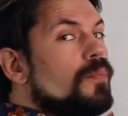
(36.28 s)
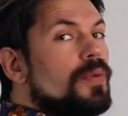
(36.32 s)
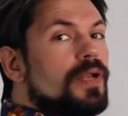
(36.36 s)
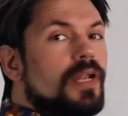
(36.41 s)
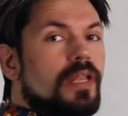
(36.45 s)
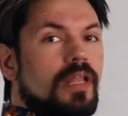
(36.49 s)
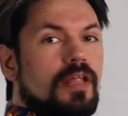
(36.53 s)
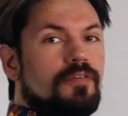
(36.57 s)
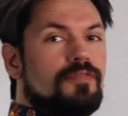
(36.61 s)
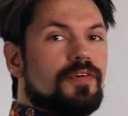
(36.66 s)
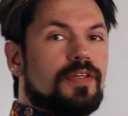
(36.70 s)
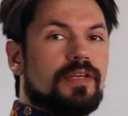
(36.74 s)
but
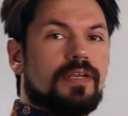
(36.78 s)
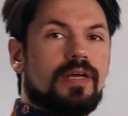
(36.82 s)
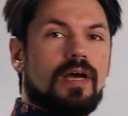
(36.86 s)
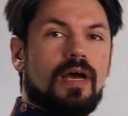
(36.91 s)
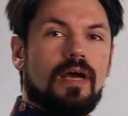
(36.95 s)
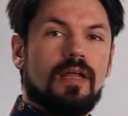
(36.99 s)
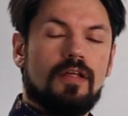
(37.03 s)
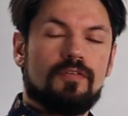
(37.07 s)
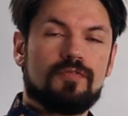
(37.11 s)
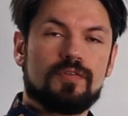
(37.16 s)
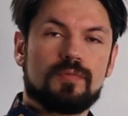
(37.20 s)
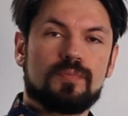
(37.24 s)
I love it.
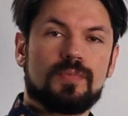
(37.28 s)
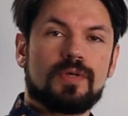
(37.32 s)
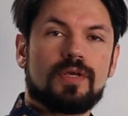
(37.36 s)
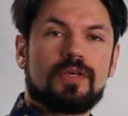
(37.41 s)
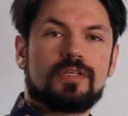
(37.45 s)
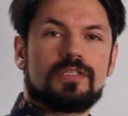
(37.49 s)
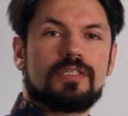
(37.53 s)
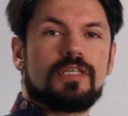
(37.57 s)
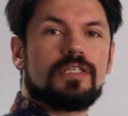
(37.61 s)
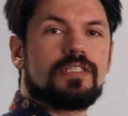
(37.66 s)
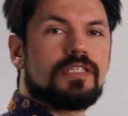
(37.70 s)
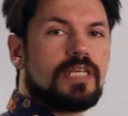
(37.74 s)
I love it
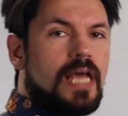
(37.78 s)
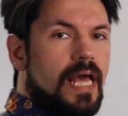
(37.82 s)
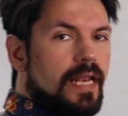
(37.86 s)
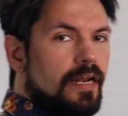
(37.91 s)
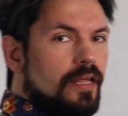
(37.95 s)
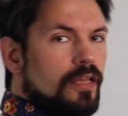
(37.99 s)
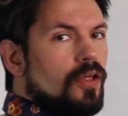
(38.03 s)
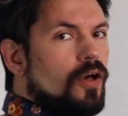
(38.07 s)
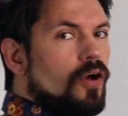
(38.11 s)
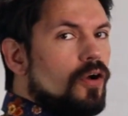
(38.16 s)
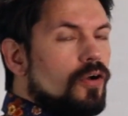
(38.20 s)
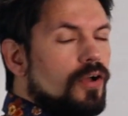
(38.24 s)
because it's
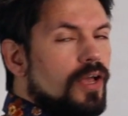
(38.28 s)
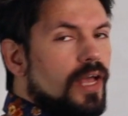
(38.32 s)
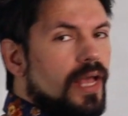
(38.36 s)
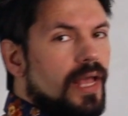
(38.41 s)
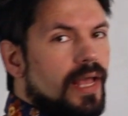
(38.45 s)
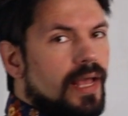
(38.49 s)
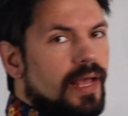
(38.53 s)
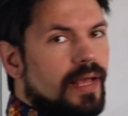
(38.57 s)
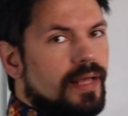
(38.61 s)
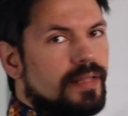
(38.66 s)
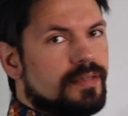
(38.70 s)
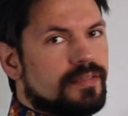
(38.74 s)
analog
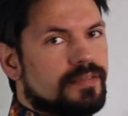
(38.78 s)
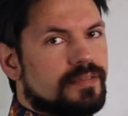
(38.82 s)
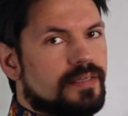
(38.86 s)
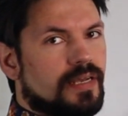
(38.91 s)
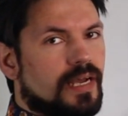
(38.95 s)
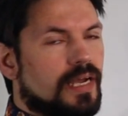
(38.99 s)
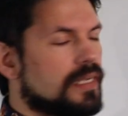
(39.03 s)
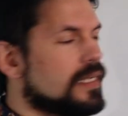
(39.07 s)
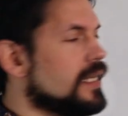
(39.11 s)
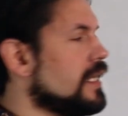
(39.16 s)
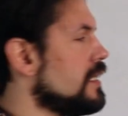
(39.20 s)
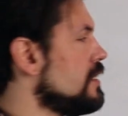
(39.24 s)
and
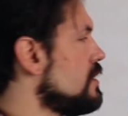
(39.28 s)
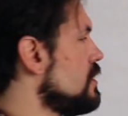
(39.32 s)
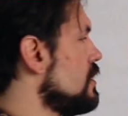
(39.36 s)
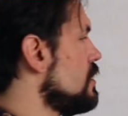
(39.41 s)
I can